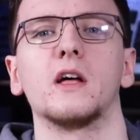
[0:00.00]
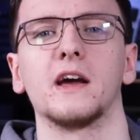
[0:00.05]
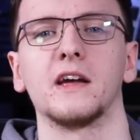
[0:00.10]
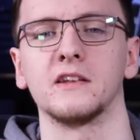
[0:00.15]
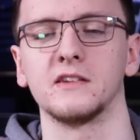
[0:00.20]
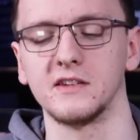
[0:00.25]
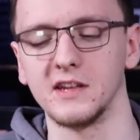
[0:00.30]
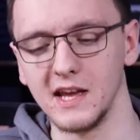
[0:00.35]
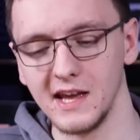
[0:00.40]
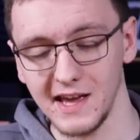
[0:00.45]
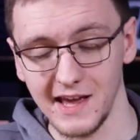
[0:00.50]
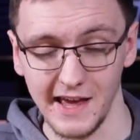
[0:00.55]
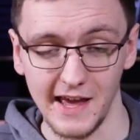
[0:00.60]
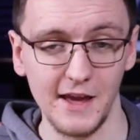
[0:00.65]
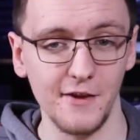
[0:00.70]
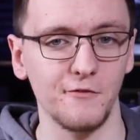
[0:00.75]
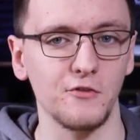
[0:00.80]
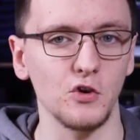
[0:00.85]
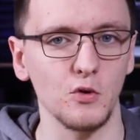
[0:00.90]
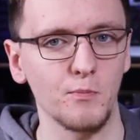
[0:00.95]
And
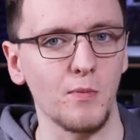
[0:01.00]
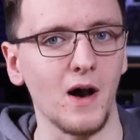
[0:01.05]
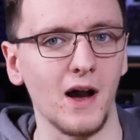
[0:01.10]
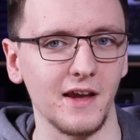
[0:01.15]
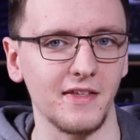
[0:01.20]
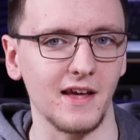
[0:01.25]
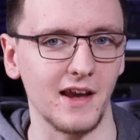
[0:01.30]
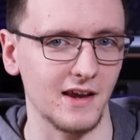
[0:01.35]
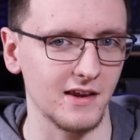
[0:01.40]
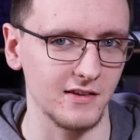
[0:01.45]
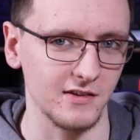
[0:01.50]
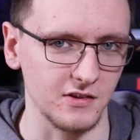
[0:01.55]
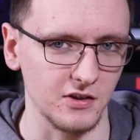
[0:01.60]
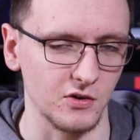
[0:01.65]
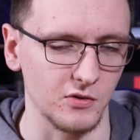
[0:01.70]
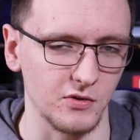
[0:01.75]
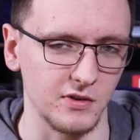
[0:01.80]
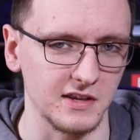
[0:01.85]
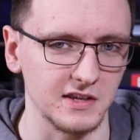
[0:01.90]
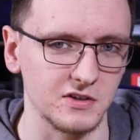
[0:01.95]
if you buy that, you
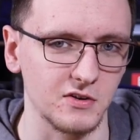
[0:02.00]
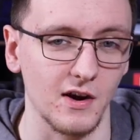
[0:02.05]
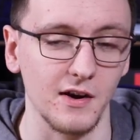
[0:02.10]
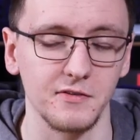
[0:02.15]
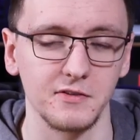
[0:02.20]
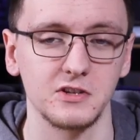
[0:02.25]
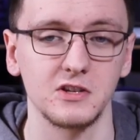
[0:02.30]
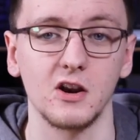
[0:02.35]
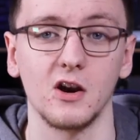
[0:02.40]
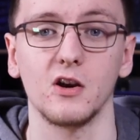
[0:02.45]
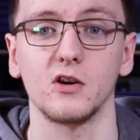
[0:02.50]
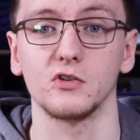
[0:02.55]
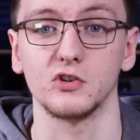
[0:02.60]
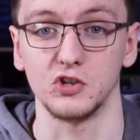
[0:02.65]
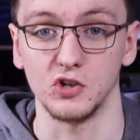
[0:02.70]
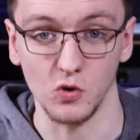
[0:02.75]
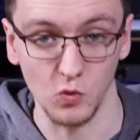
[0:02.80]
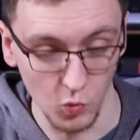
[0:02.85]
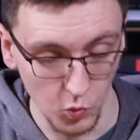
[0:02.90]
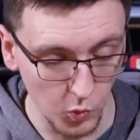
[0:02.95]
know, these graphics cards,
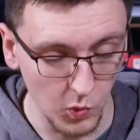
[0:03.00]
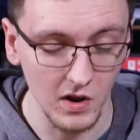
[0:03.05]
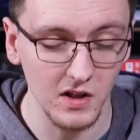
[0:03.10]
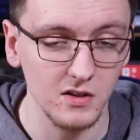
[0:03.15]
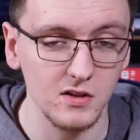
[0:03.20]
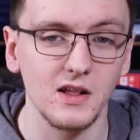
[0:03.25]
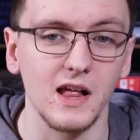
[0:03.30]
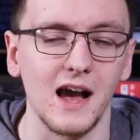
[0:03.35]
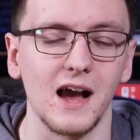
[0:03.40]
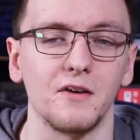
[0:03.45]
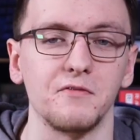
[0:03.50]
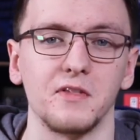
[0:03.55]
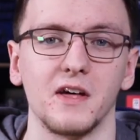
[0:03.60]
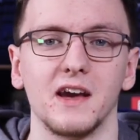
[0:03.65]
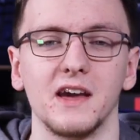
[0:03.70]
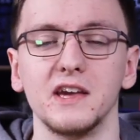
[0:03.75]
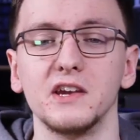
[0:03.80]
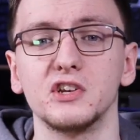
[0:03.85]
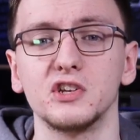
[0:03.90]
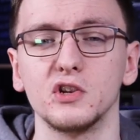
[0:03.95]
you will have
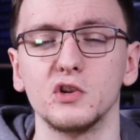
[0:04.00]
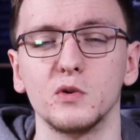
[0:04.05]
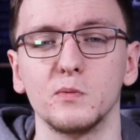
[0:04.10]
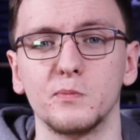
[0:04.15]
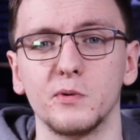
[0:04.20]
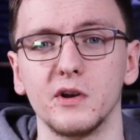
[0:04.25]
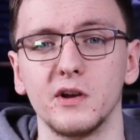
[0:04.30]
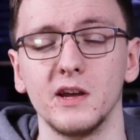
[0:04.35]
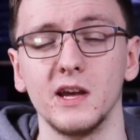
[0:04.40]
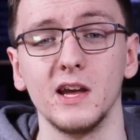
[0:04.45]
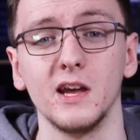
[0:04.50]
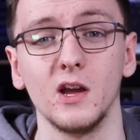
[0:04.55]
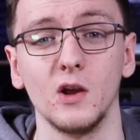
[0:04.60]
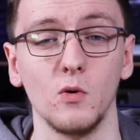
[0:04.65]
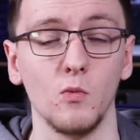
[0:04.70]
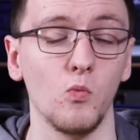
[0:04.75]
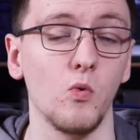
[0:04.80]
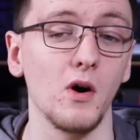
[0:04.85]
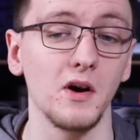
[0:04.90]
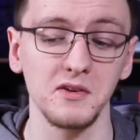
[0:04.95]
that issue. But
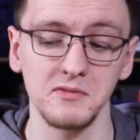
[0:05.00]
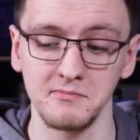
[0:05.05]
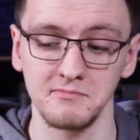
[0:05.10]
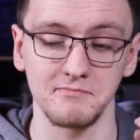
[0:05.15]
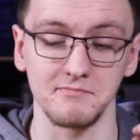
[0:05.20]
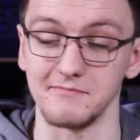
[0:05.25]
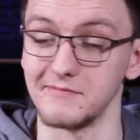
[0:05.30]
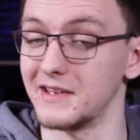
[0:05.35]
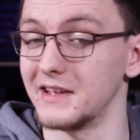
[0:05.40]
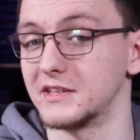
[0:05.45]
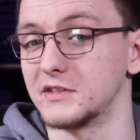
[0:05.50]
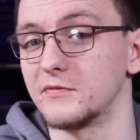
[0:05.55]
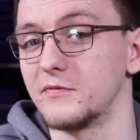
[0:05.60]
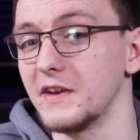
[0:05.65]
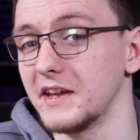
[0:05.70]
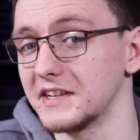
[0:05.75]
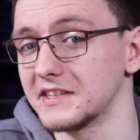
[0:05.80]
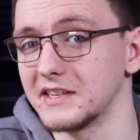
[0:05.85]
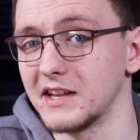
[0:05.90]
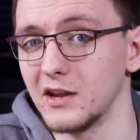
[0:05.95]
one, it's
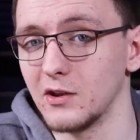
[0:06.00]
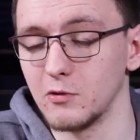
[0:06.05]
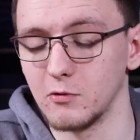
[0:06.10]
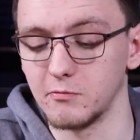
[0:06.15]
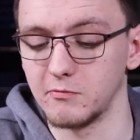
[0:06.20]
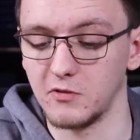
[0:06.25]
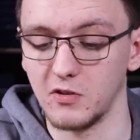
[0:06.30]
fixed now.